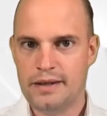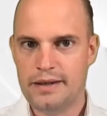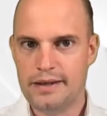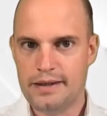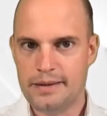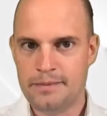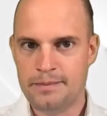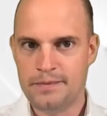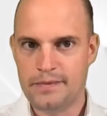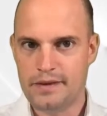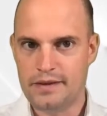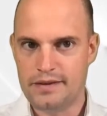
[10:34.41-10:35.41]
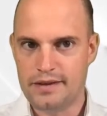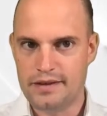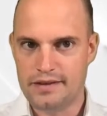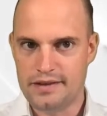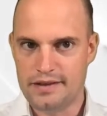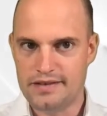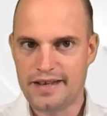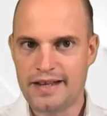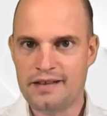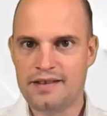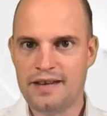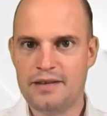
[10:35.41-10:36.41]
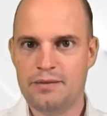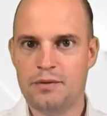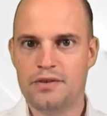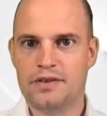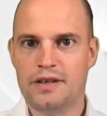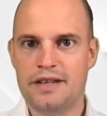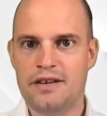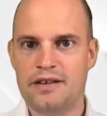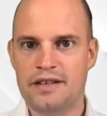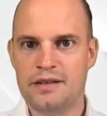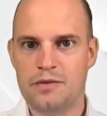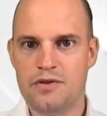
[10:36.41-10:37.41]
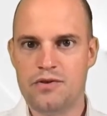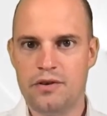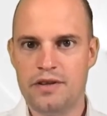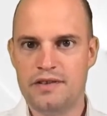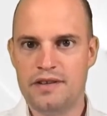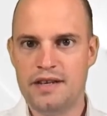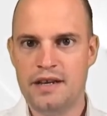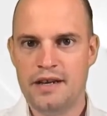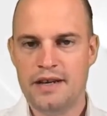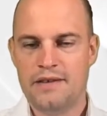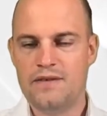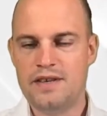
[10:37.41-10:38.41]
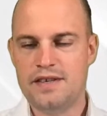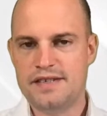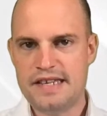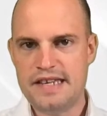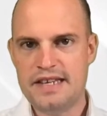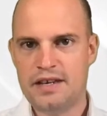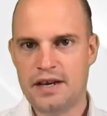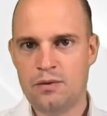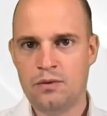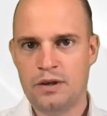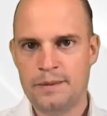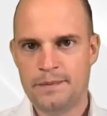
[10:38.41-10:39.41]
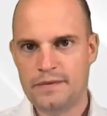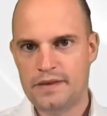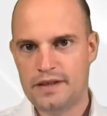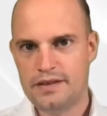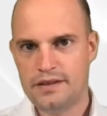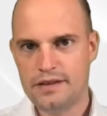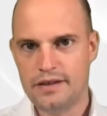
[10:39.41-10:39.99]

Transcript: the sell side was clearly in the majority, we see now that